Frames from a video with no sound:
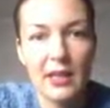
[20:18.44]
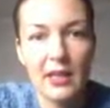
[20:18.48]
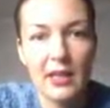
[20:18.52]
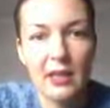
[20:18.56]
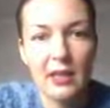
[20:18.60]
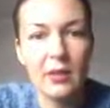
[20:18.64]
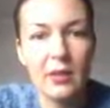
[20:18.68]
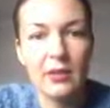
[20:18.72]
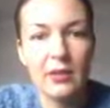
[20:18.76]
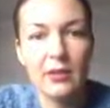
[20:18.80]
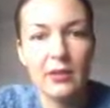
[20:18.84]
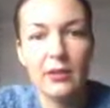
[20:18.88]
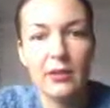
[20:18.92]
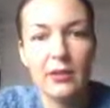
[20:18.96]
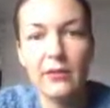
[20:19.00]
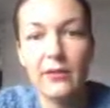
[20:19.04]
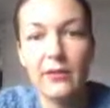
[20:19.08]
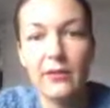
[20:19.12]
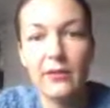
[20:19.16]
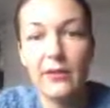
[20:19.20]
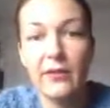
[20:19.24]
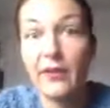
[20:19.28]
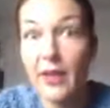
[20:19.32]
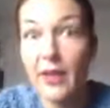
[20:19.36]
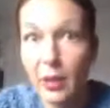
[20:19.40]
a lot of
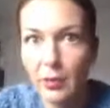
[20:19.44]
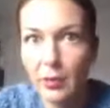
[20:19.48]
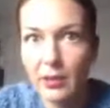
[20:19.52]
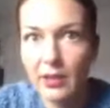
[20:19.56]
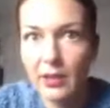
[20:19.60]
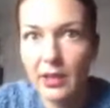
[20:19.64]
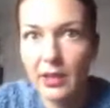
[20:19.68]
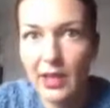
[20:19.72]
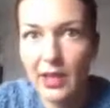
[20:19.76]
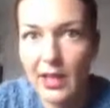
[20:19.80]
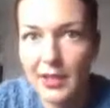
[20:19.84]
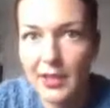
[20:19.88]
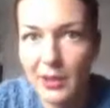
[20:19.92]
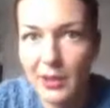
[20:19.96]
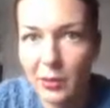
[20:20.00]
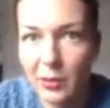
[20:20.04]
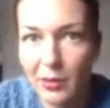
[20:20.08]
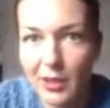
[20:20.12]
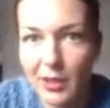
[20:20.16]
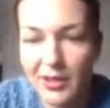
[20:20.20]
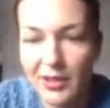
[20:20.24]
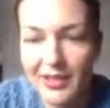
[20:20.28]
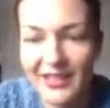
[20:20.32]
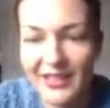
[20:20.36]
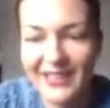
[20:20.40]
frequently asked
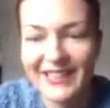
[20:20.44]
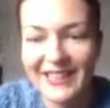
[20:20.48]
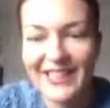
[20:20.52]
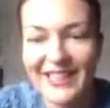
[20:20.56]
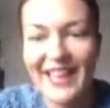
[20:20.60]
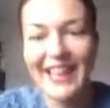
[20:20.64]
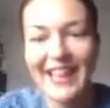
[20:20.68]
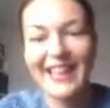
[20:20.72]
questions.